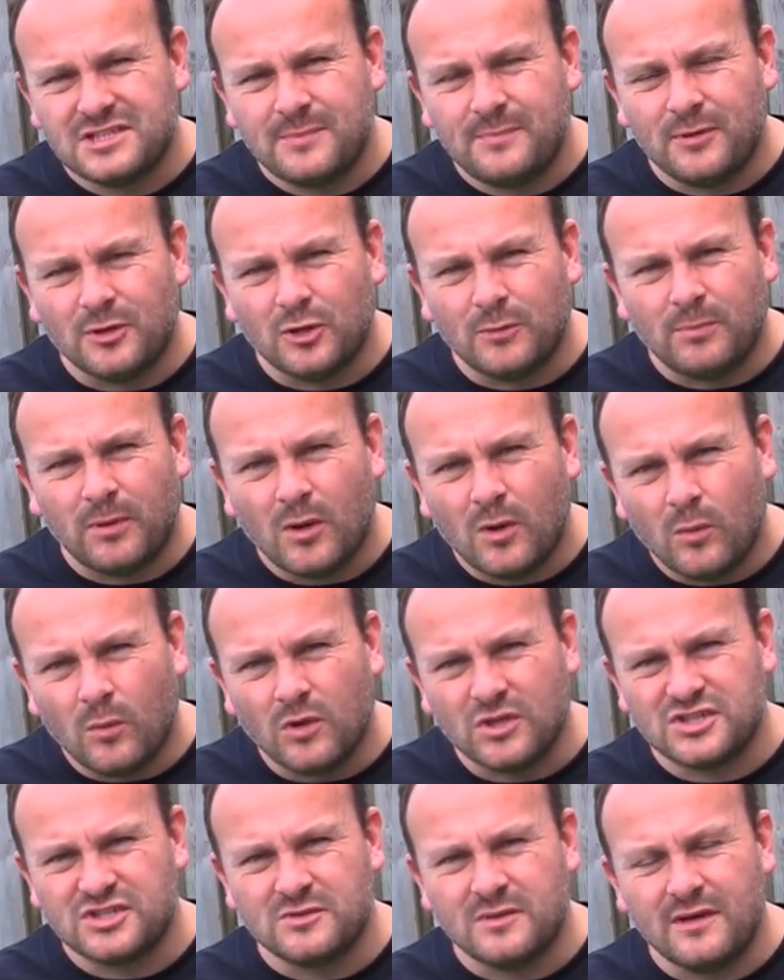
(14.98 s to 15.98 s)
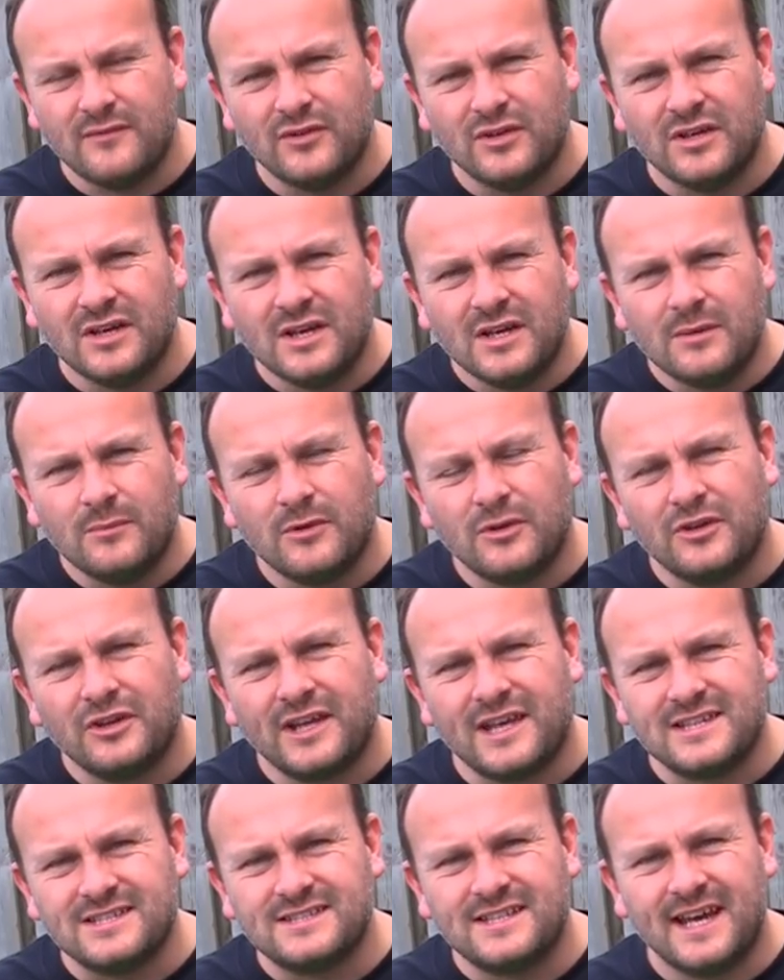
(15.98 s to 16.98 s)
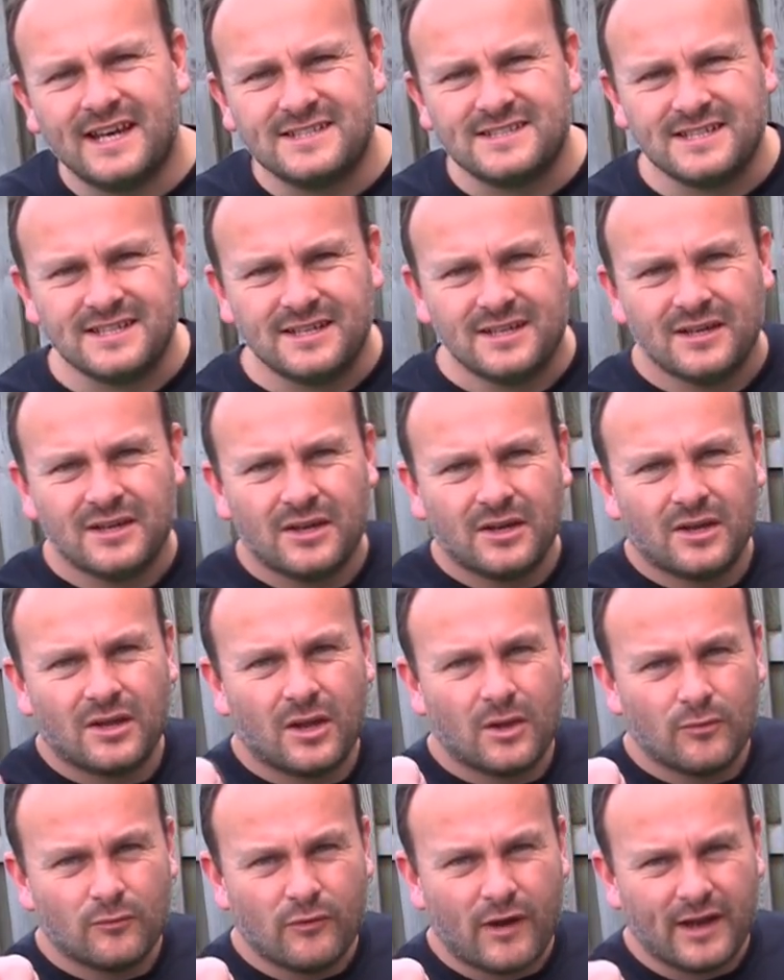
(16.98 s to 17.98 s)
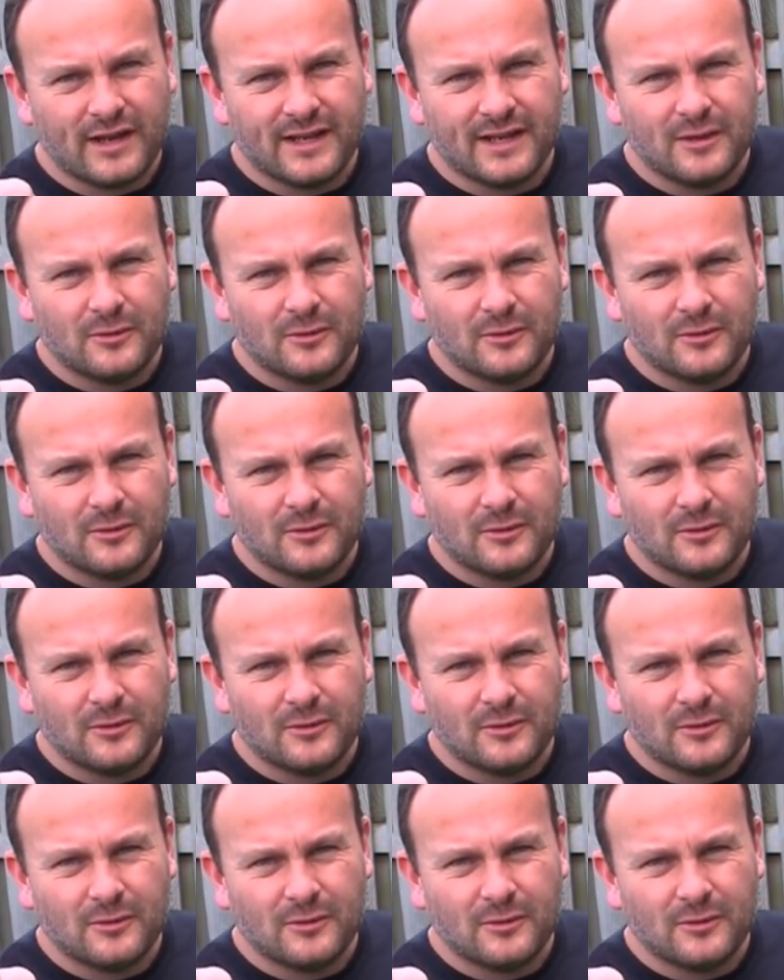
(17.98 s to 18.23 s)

to tip it up whatsoever. We're going to get started right